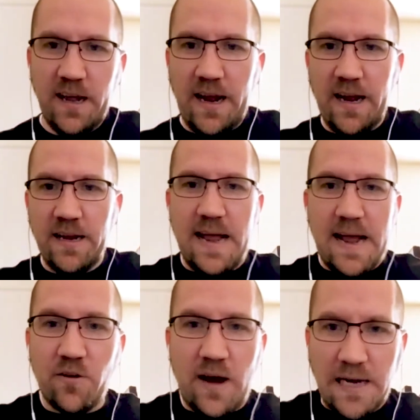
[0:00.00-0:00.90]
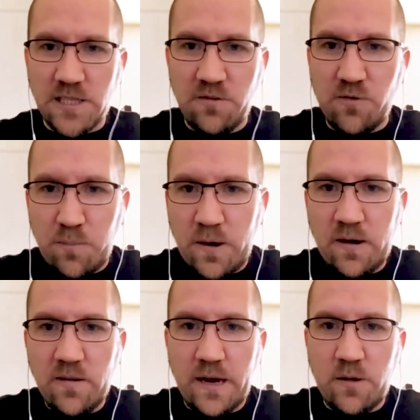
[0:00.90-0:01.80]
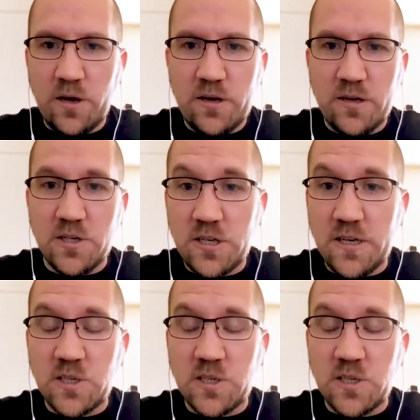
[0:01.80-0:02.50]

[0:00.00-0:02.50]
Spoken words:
And now they're asking for prayer like woulda, coulda, shoulda.